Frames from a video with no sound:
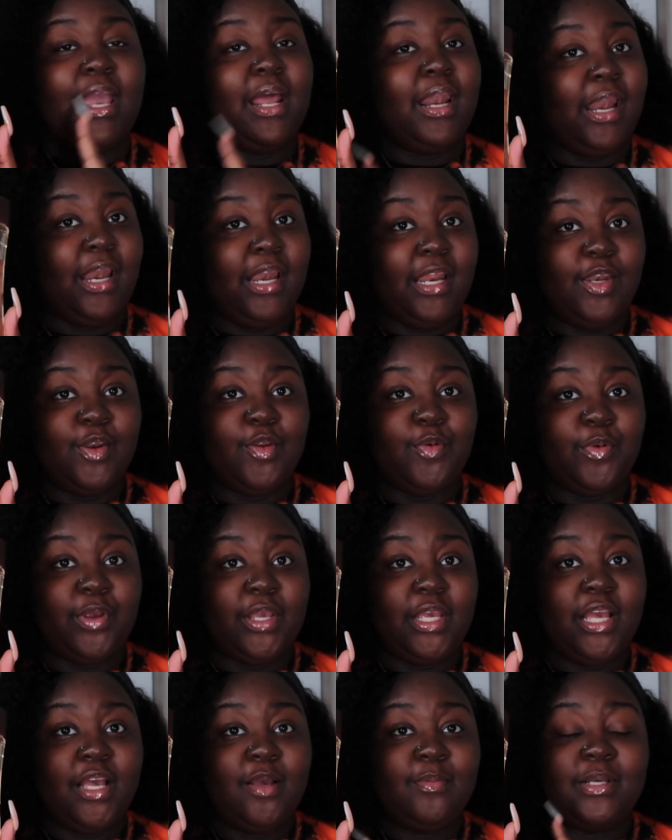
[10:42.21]
and i need to
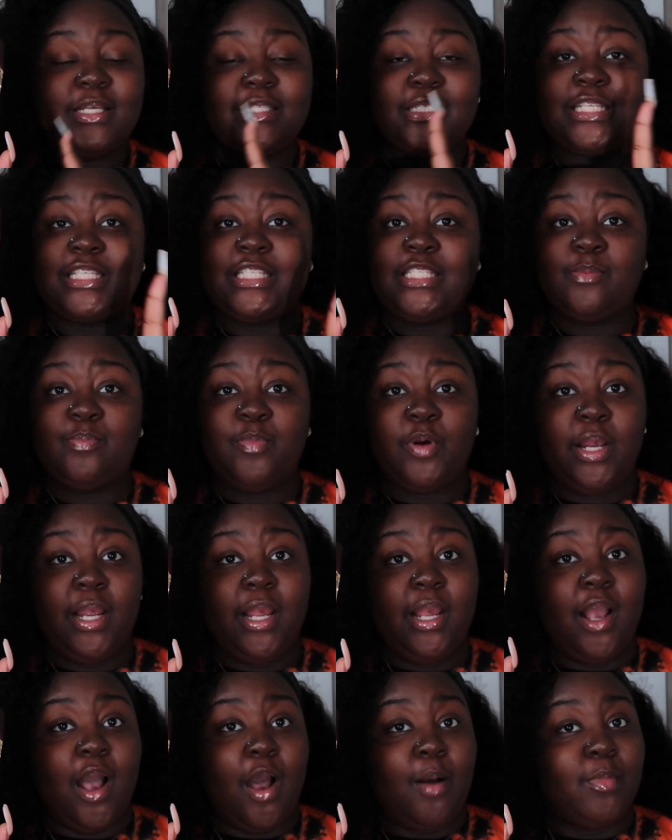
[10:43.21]
re-up because it's
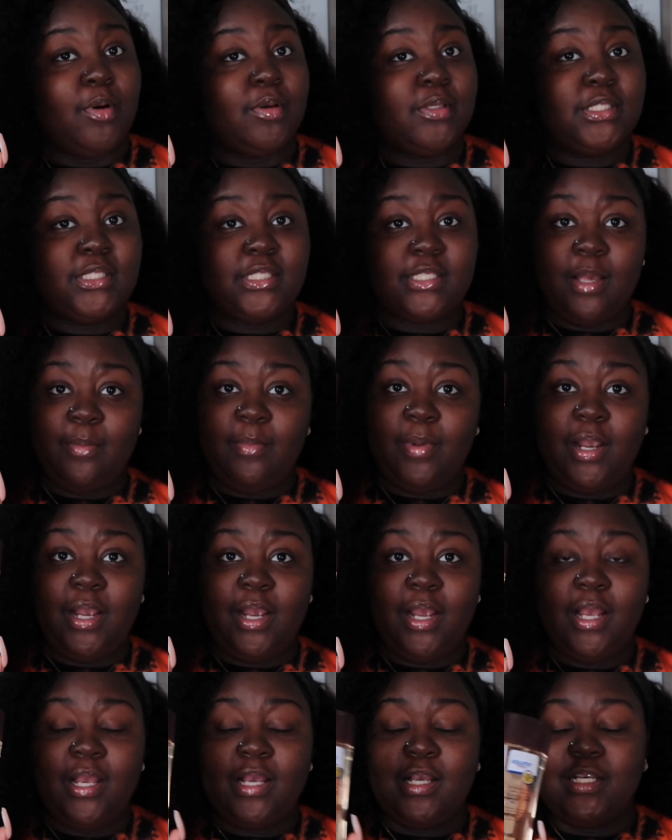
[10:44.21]
spring almost
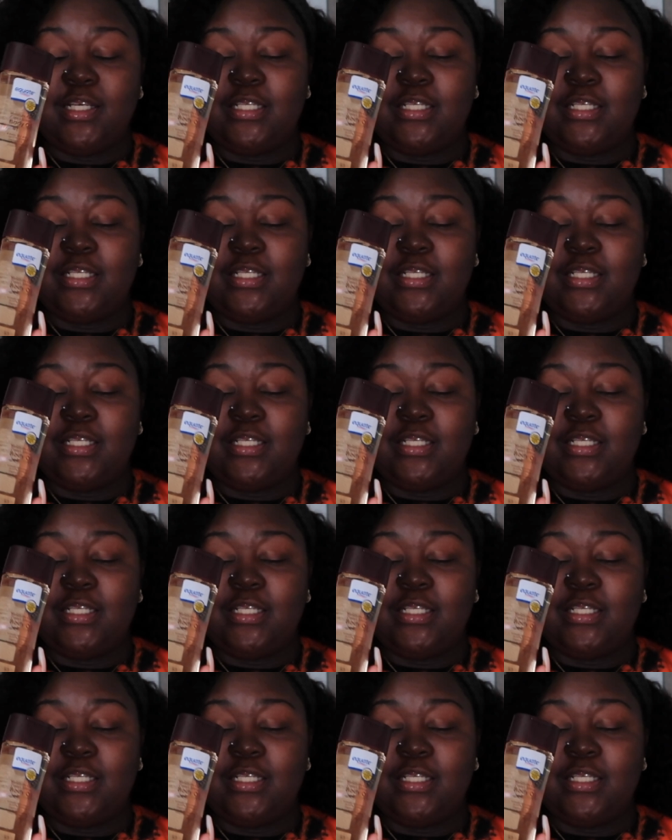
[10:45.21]
summer